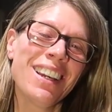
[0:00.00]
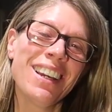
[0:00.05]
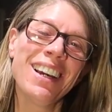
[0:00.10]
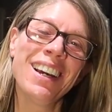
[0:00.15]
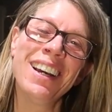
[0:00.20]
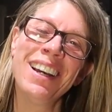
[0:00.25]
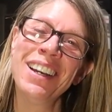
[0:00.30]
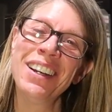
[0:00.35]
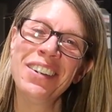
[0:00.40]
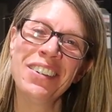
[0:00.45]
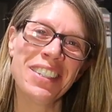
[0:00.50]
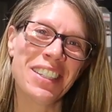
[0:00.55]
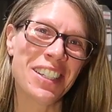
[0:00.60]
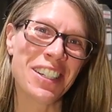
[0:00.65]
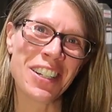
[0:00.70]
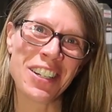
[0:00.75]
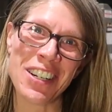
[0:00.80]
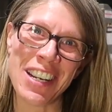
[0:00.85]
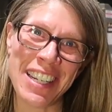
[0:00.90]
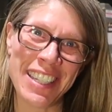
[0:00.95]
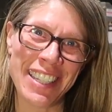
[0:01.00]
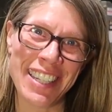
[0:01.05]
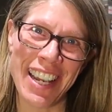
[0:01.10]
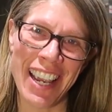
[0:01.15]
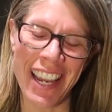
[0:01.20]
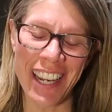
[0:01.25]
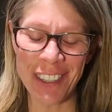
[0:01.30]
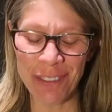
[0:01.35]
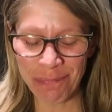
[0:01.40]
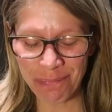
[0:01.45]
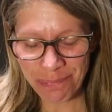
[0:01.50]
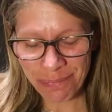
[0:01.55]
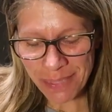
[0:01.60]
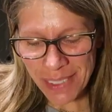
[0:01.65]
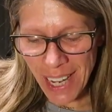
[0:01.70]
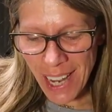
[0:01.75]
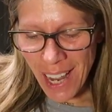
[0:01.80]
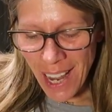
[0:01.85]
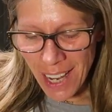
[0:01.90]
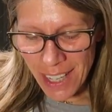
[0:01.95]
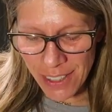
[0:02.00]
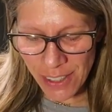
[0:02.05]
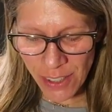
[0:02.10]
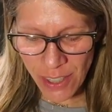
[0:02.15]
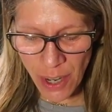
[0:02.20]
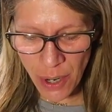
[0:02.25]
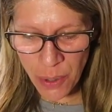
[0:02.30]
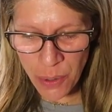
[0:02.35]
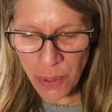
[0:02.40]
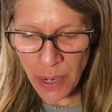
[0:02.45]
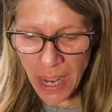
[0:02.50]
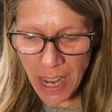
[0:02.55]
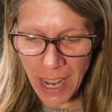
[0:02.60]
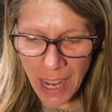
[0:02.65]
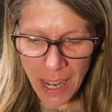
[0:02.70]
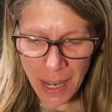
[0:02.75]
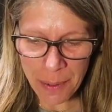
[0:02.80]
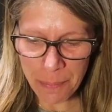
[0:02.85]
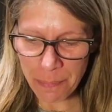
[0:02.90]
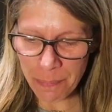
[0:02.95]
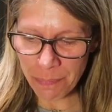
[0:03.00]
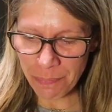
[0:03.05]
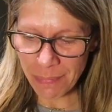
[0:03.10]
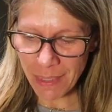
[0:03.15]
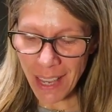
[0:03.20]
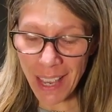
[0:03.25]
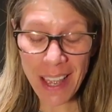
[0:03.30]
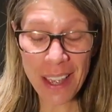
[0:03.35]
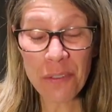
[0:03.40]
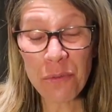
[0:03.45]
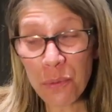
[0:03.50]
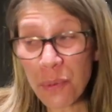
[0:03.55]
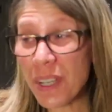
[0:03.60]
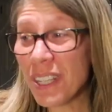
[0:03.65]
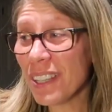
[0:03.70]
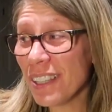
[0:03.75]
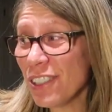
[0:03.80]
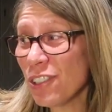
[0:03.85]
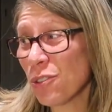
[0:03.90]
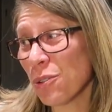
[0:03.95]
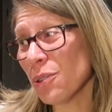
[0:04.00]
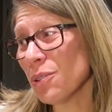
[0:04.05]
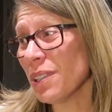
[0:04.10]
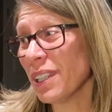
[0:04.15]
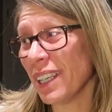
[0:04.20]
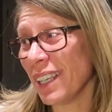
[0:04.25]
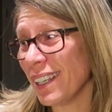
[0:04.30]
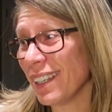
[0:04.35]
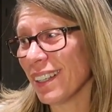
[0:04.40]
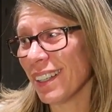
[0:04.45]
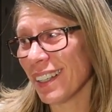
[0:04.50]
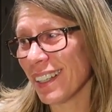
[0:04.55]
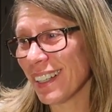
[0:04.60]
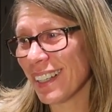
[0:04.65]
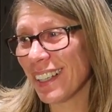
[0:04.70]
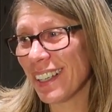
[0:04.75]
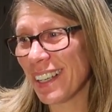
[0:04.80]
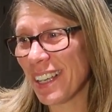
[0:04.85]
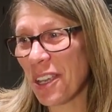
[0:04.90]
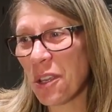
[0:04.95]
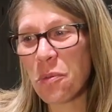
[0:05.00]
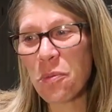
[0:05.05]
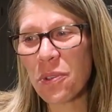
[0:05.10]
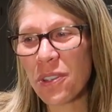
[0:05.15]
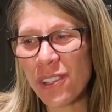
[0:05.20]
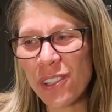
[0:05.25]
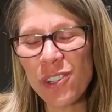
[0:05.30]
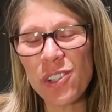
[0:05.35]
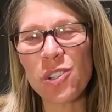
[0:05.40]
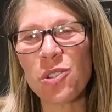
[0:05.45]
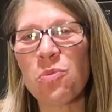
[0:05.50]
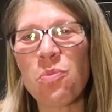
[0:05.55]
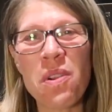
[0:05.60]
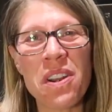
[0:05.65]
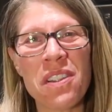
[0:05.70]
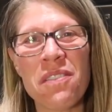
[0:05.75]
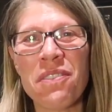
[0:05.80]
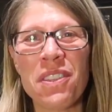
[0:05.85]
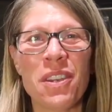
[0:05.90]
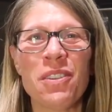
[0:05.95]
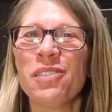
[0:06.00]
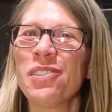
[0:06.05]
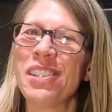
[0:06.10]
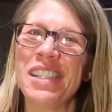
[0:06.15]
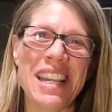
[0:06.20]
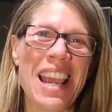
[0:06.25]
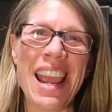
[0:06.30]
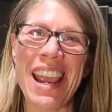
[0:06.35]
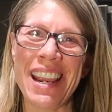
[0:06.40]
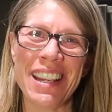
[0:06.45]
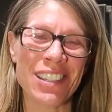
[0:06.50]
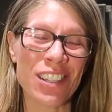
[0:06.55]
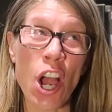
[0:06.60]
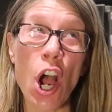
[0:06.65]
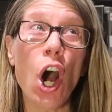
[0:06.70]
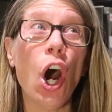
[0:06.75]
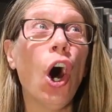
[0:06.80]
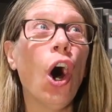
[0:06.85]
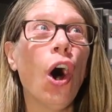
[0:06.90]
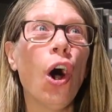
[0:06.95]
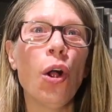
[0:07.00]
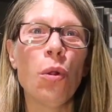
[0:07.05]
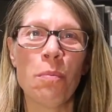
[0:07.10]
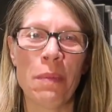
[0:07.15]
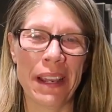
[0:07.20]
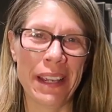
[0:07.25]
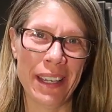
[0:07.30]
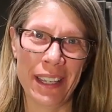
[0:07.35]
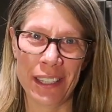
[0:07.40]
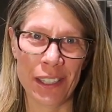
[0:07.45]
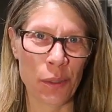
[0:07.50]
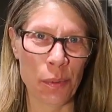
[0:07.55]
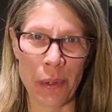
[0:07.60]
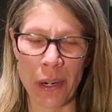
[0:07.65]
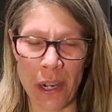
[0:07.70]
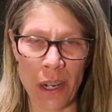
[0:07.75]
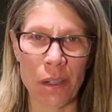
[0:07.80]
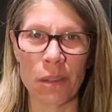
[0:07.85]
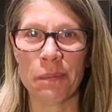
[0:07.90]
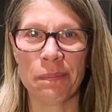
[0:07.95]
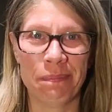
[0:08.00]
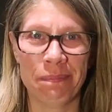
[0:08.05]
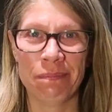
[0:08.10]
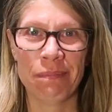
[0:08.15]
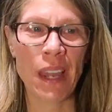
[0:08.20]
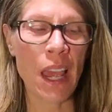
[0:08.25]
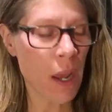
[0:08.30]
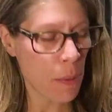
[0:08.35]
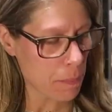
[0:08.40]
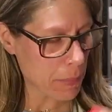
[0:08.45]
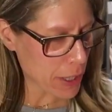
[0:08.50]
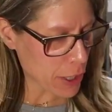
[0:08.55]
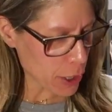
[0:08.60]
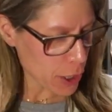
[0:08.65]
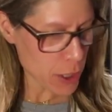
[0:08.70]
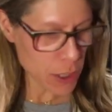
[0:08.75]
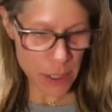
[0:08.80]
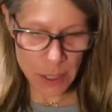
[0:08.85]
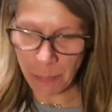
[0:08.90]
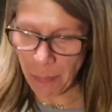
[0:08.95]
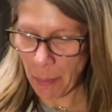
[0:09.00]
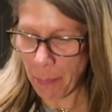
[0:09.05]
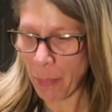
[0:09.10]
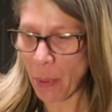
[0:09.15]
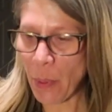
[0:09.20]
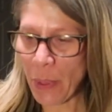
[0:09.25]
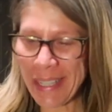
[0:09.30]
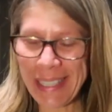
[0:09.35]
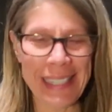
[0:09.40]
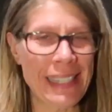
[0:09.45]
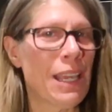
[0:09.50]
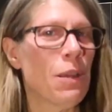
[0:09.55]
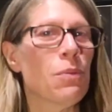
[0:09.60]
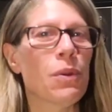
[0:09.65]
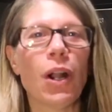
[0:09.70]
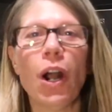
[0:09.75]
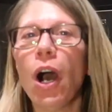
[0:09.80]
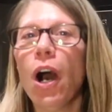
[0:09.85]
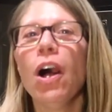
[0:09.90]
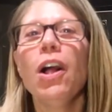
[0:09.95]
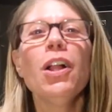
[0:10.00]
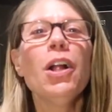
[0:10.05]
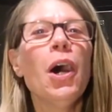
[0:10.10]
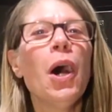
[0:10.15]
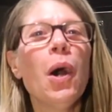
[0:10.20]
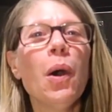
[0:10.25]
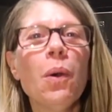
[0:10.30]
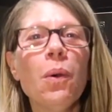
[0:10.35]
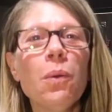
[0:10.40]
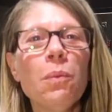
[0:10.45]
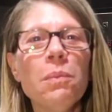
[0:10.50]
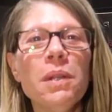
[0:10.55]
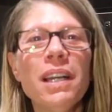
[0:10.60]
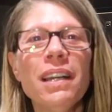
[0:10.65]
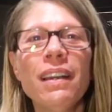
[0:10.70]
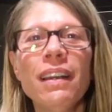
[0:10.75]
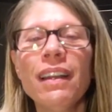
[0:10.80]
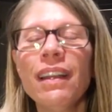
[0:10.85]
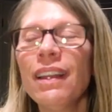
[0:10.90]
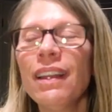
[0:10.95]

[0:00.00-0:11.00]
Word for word: It was a great day. So um, I really, truly it was just one of those days. All my kids were home. My girls, my boys, they were all home.